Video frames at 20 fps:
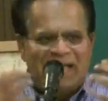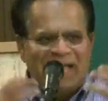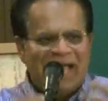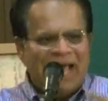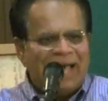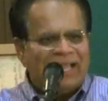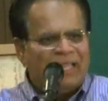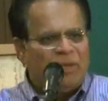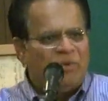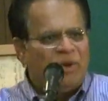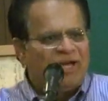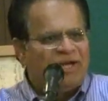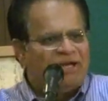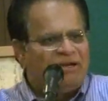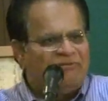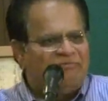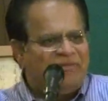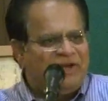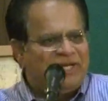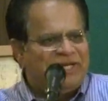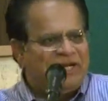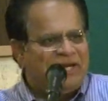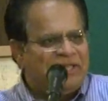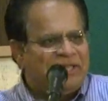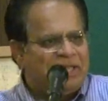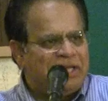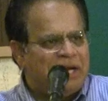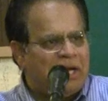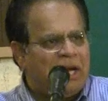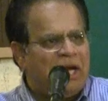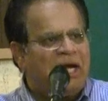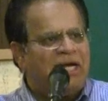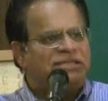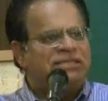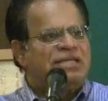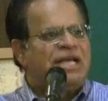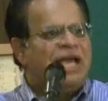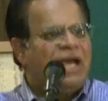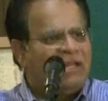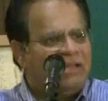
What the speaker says: and they were convicted in their hearts